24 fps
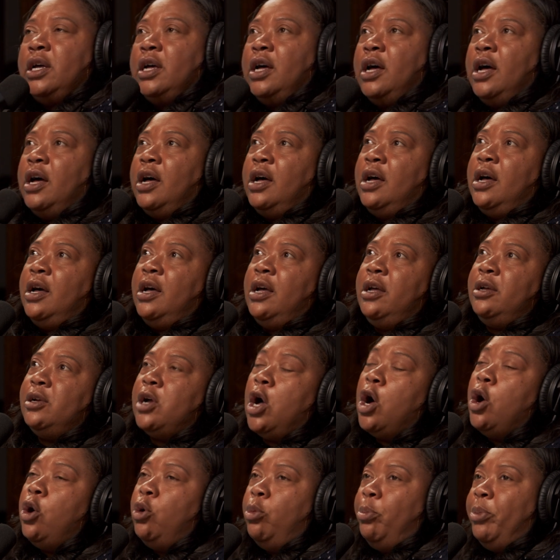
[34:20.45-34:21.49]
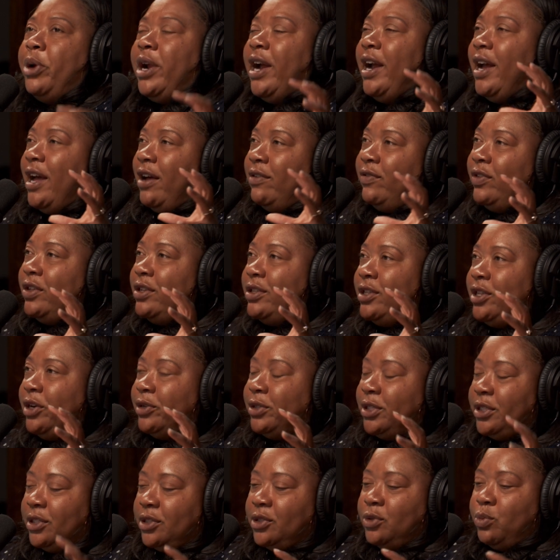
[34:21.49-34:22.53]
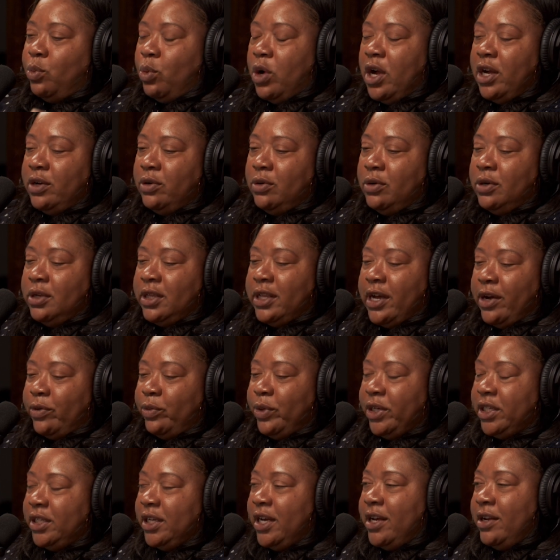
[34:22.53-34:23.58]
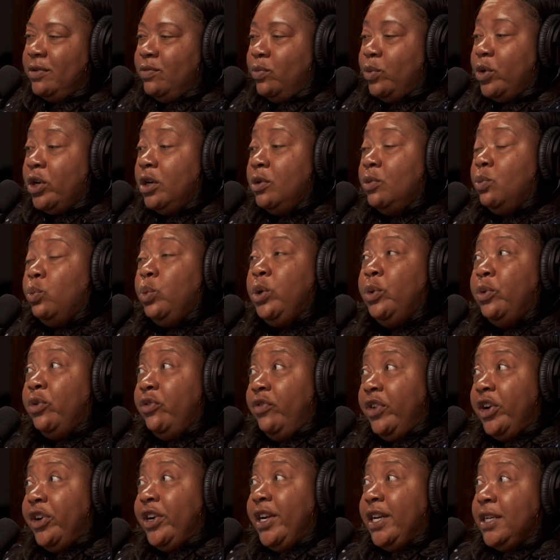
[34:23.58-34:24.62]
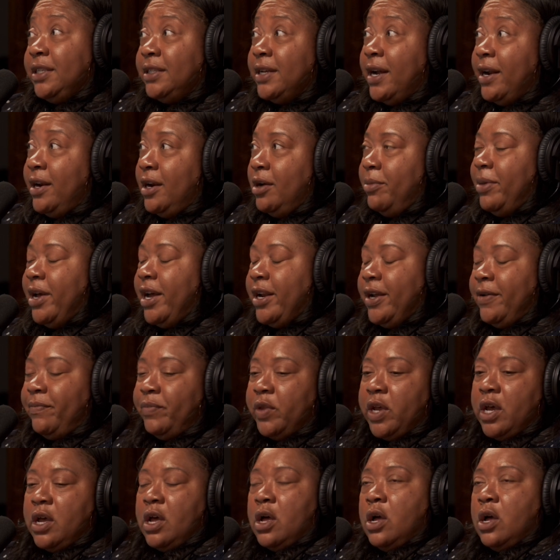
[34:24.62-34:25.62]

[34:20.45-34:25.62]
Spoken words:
But there was this one that we did where we were very excited about it.